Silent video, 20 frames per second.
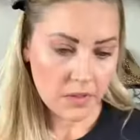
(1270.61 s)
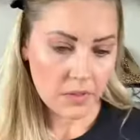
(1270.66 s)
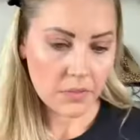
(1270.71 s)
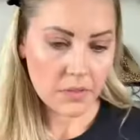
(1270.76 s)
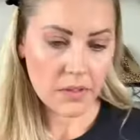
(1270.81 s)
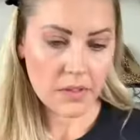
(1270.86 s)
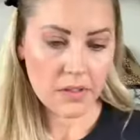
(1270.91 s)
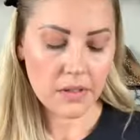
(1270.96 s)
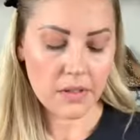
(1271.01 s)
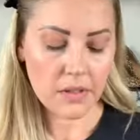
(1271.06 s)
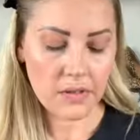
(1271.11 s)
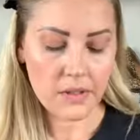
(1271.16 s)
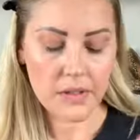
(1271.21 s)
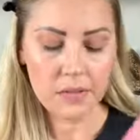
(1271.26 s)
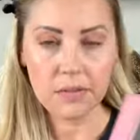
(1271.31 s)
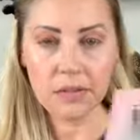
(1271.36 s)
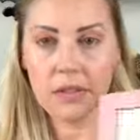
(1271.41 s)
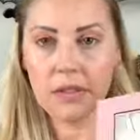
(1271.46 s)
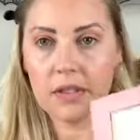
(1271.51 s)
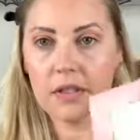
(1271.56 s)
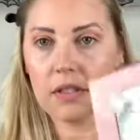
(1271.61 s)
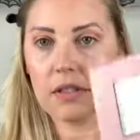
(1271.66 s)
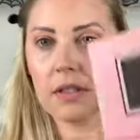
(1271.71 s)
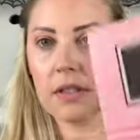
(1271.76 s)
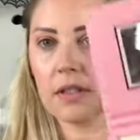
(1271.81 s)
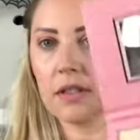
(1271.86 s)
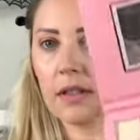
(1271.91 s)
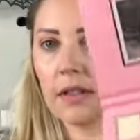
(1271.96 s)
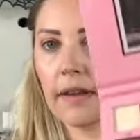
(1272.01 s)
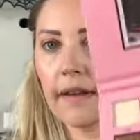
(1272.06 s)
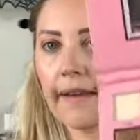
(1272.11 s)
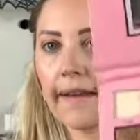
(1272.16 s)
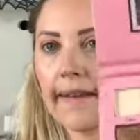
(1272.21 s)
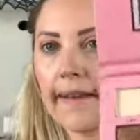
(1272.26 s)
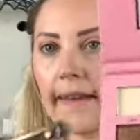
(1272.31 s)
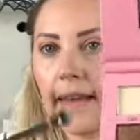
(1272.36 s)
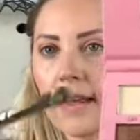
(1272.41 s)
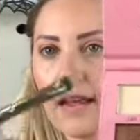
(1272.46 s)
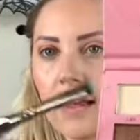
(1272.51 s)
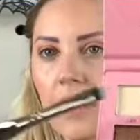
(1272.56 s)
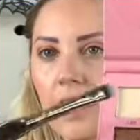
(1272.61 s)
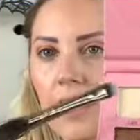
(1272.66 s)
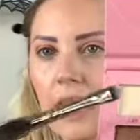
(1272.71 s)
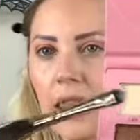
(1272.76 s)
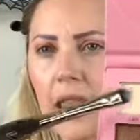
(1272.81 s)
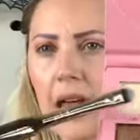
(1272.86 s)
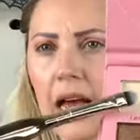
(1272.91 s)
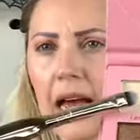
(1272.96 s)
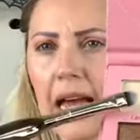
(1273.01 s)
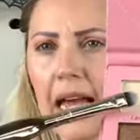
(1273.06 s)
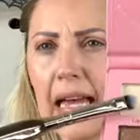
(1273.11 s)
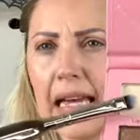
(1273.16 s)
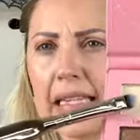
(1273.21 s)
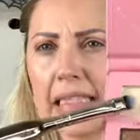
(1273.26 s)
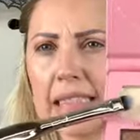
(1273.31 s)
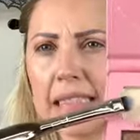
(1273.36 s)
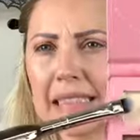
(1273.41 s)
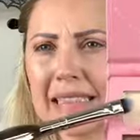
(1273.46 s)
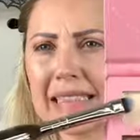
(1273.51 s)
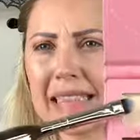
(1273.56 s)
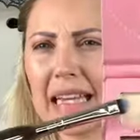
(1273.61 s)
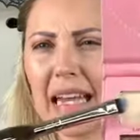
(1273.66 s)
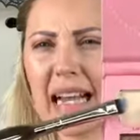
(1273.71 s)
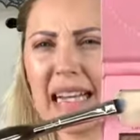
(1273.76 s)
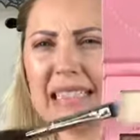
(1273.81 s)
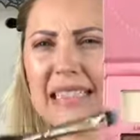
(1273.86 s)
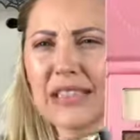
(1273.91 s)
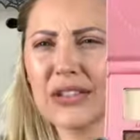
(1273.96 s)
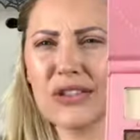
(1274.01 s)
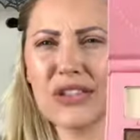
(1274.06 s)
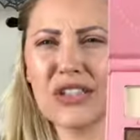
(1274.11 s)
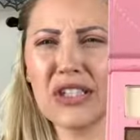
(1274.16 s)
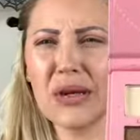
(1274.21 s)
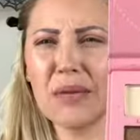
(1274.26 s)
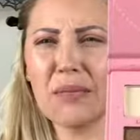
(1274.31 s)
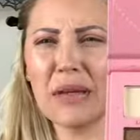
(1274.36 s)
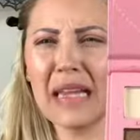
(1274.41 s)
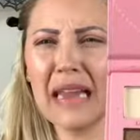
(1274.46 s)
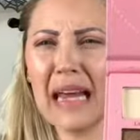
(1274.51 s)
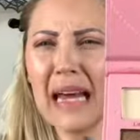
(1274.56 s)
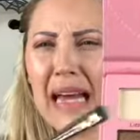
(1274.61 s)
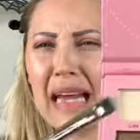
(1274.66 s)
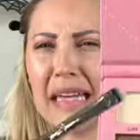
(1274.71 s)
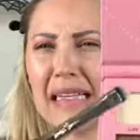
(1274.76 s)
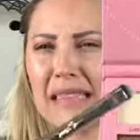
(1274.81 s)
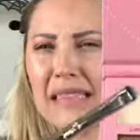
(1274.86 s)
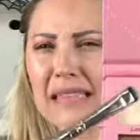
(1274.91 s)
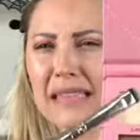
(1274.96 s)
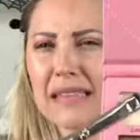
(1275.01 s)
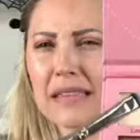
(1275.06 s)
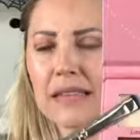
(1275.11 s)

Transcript: We're gonna go in with this lies, lies, you tell me lies.